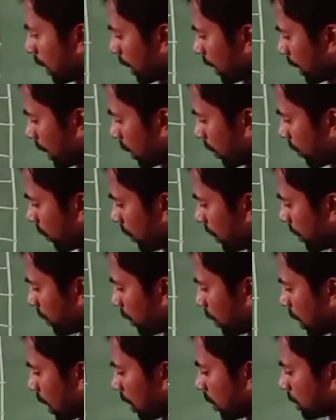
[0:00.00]
indefinite
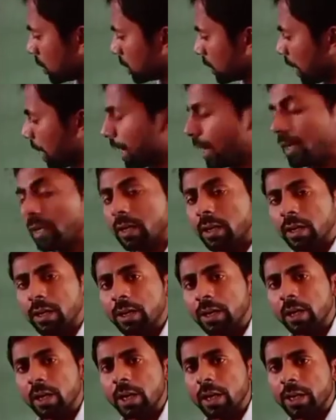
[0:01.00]
pronouns,
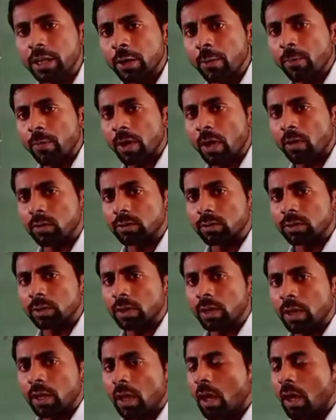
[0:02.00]
and relative pronouns.